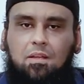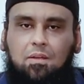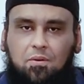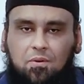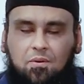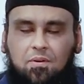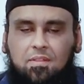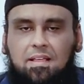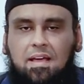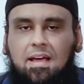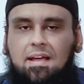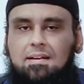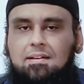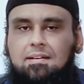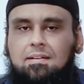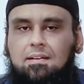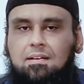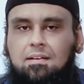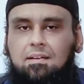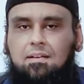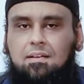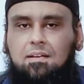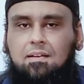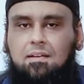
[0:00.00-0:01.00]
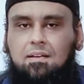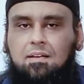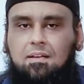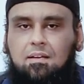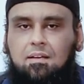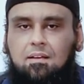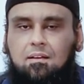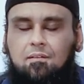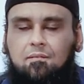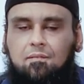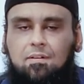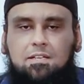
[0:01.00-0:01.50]
You know that?
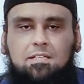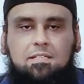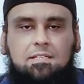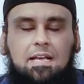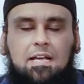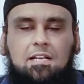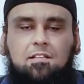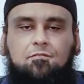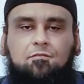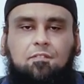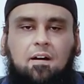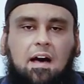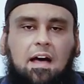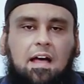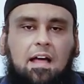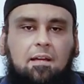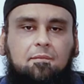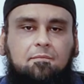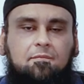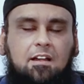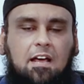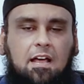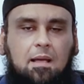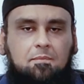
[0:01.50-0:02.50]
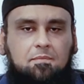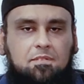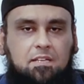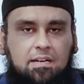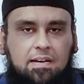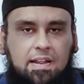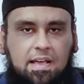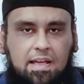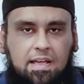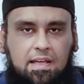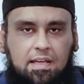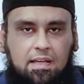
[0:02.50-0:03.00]
Which says five times a
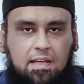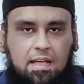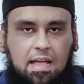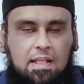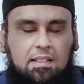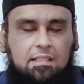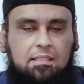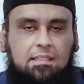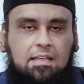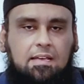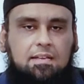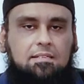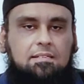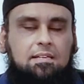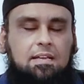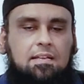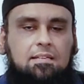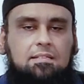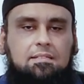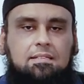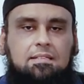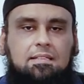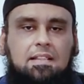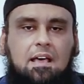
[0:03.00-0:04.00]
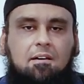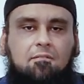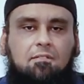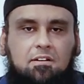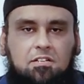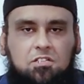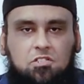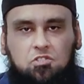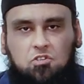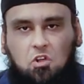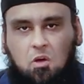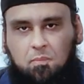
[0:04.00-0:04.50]
day, and this is never
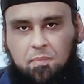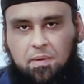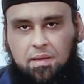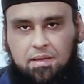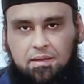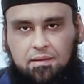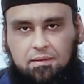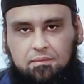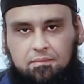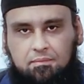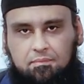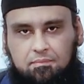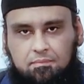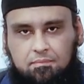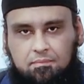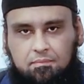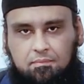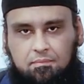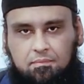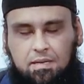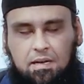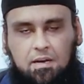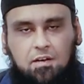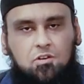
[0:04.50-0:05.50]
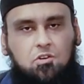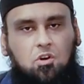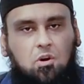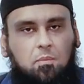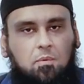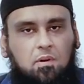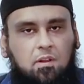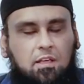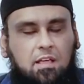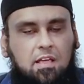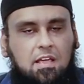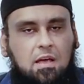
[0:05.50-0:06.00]
stopping till
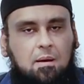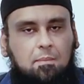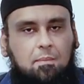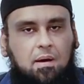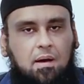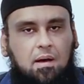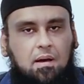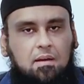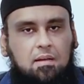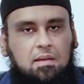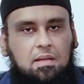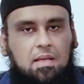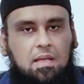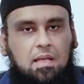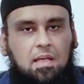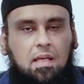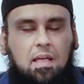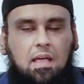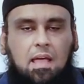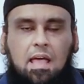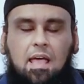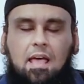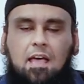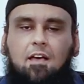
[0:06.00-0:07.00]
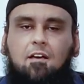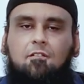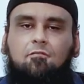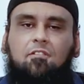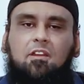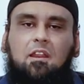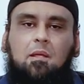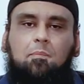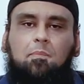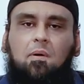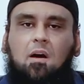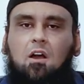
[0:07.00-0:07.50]
Yom Al Qiyamah.
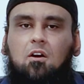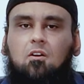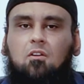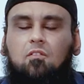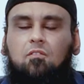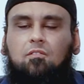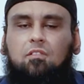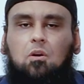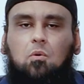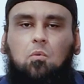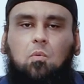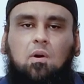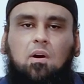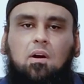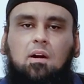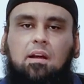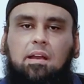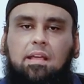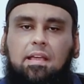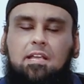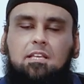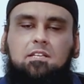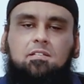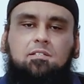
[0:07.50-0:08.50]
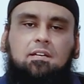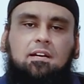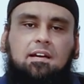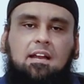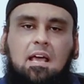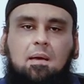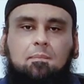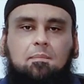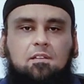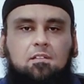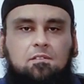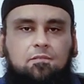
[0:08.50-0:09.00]
Every part of the world, Eastern
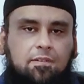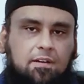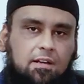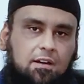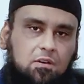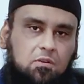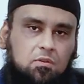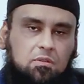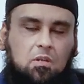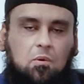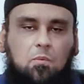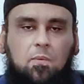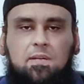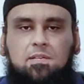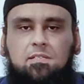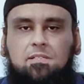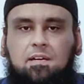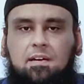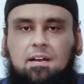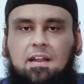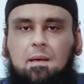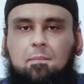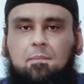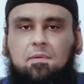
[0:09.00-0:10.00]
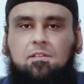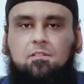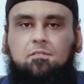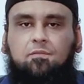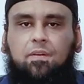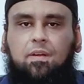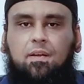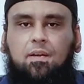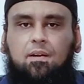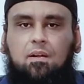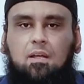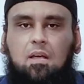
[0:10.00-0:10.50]
Hemisphere to the Western
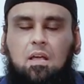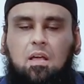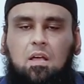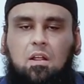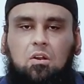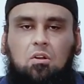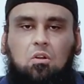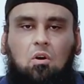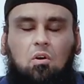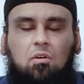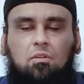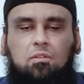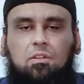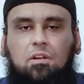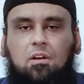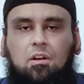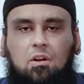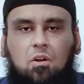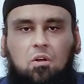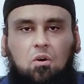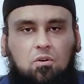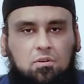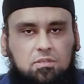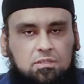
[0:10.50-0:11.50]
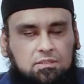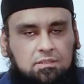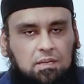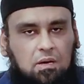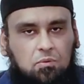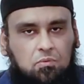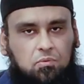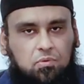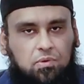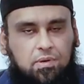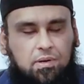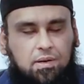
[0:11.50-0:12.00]
Hemisphere, Northern or
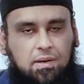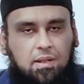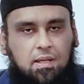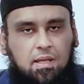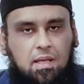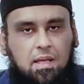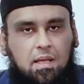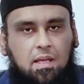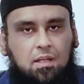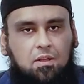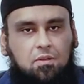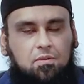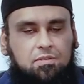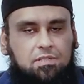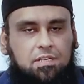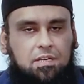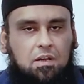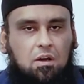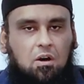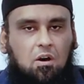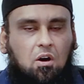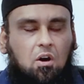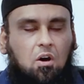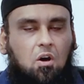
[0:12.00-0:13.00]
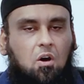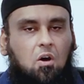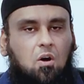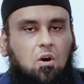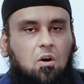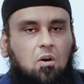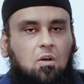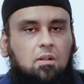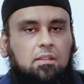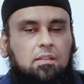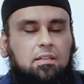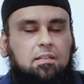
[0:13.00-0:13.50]
Southern, you see
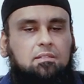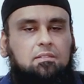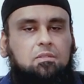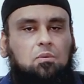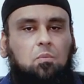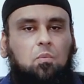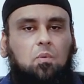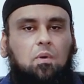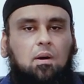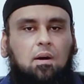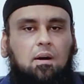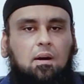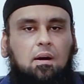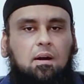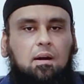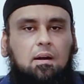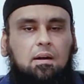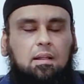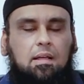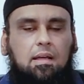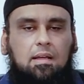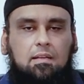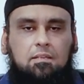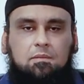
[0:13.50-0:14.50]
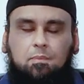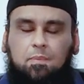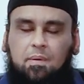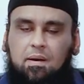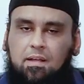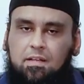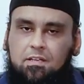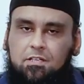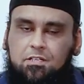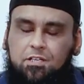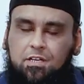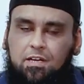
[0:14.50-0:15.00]
all this world is
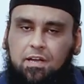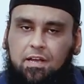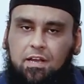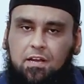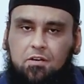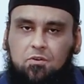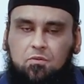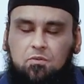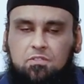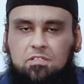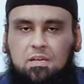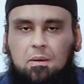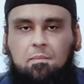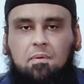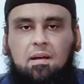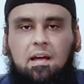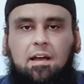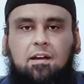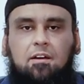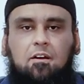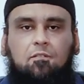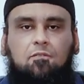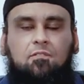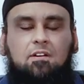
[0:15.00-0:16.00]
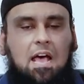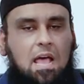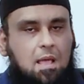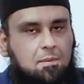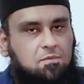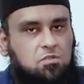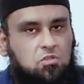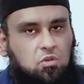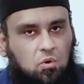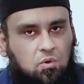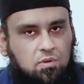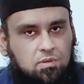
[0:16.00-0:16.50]
plunging into some kind of
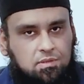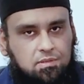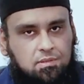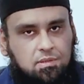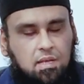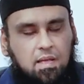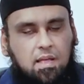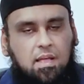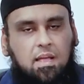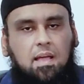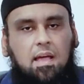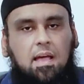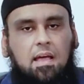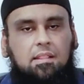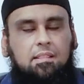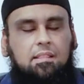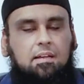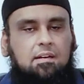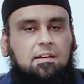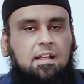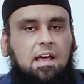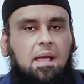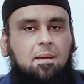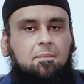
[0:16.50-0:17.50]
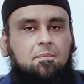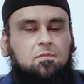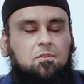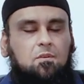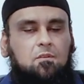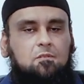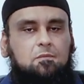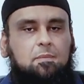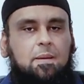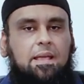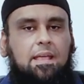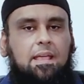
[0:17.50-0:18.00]
time zones and the time
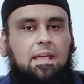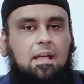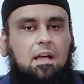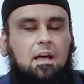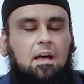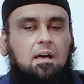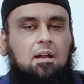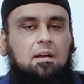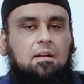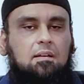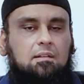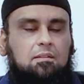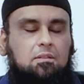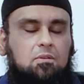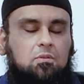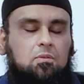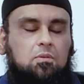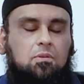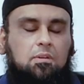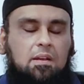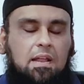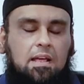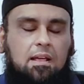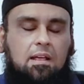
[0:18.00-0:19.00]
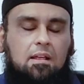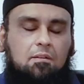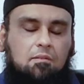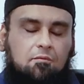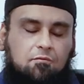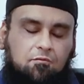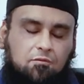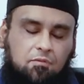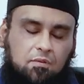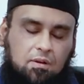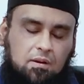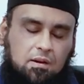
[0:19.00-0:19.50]
zones making alatul like
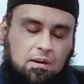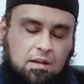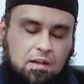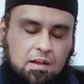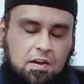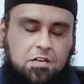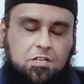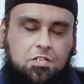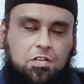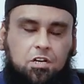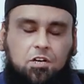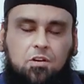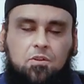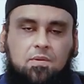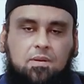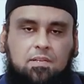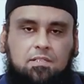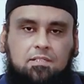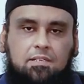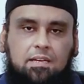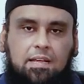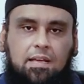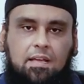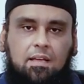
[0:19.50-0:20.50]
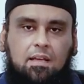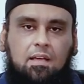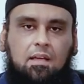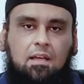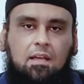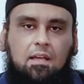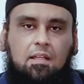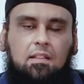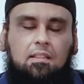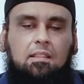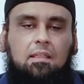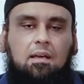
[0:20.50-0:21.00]
for continuously
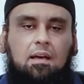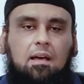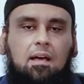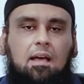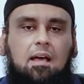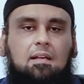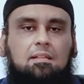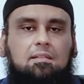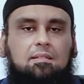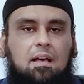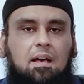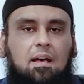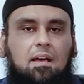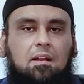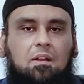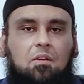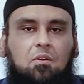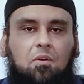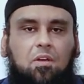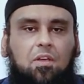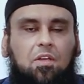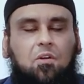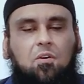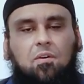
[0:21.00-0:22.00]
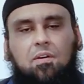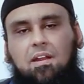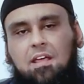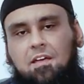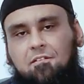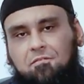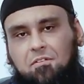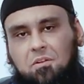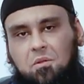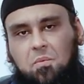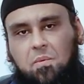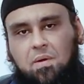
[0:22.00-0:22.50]
the azan going on
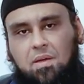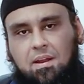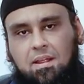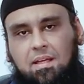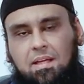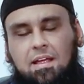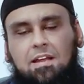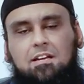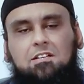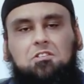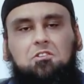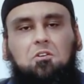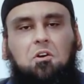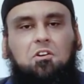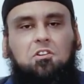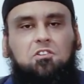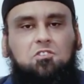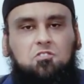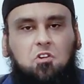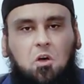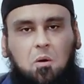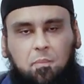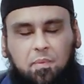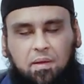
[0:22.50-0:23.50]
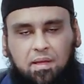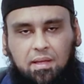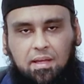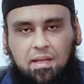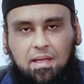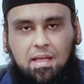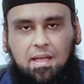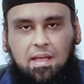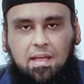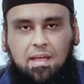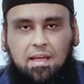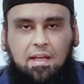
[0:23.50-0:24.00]
everywhere. It's not stopping.
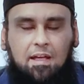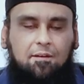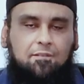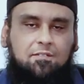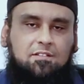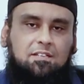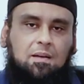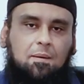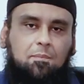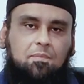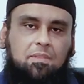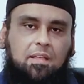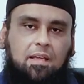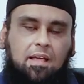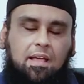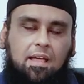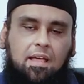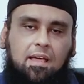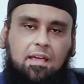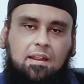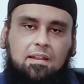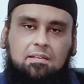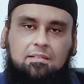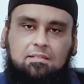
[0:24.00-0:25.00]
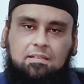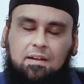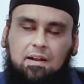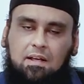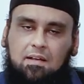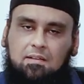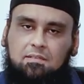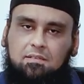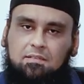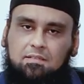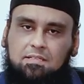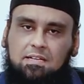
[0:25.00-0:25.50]
If something here is an
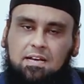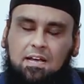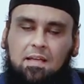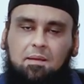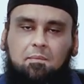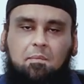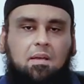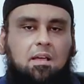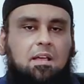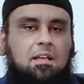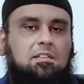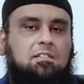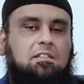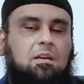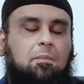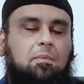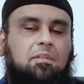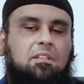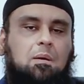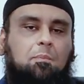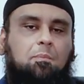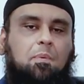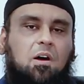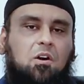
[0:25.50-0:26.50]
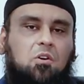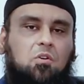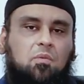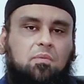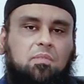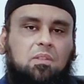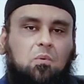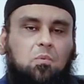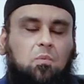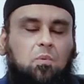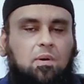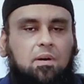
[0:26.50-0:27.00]
Asr time, some in the part
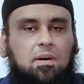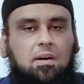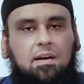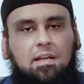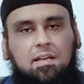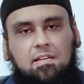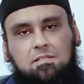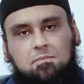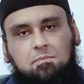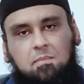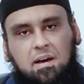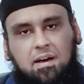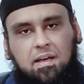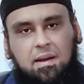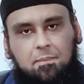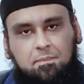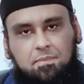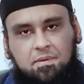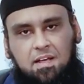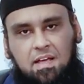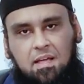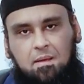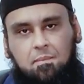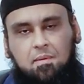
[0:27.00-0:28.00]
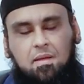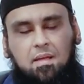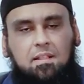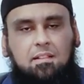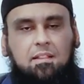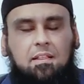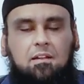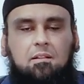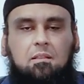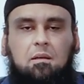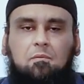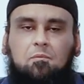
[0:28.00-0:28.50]
of the world is Maghrib time,
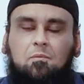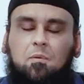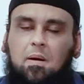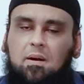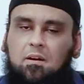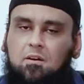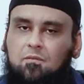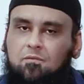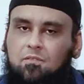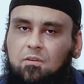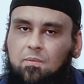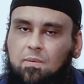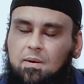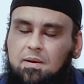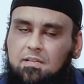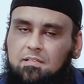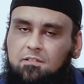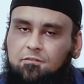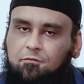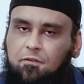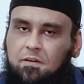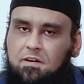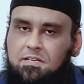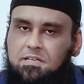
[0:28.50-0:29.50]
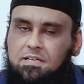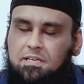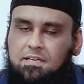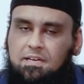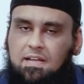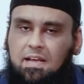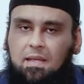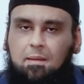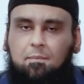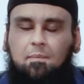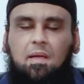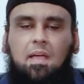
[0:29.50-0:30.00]
then some part of the world is Fajr
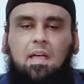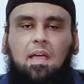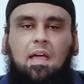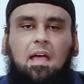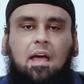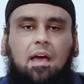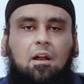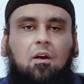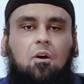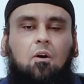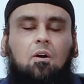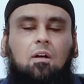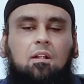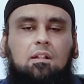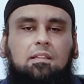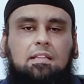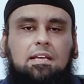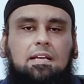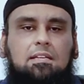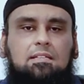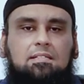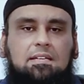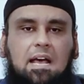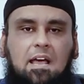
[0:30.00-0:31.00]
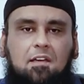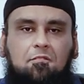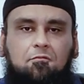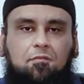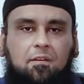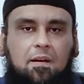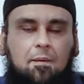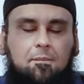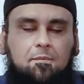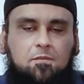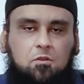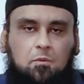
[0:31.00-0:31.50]
time. And all these time
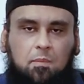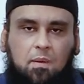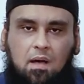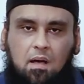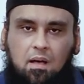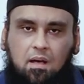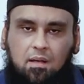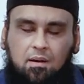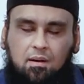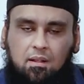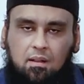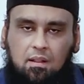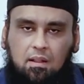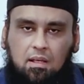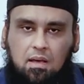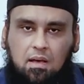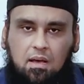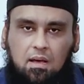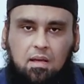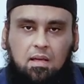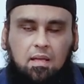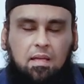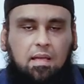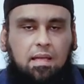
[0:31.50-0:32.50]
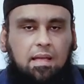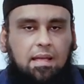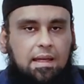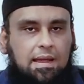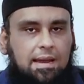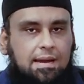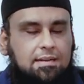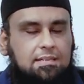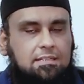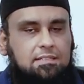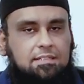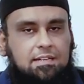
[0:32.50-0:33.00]
frames, subhanallah,
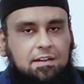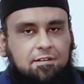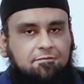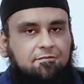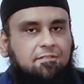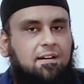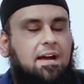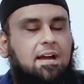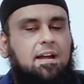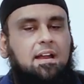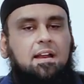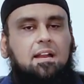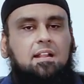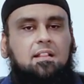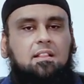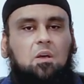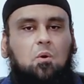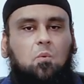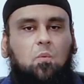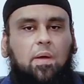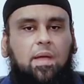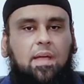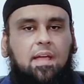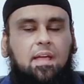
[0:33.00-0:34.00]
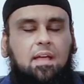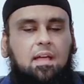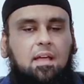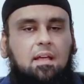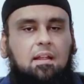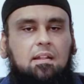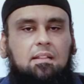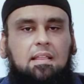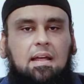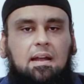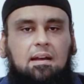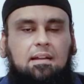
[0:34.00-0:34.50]
it is divided in the
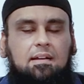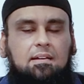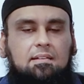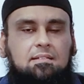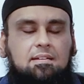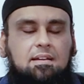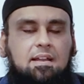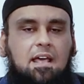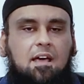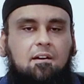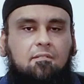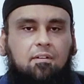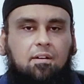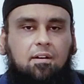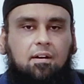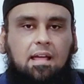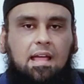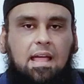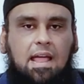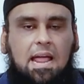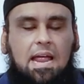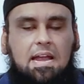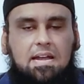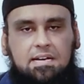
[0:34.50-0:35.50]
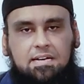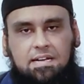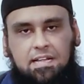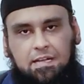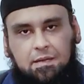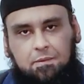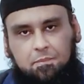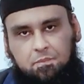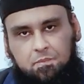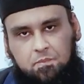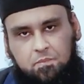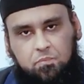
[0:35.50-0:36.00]
way that is never
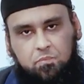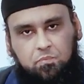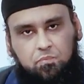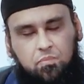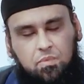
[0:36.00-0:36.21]
ending.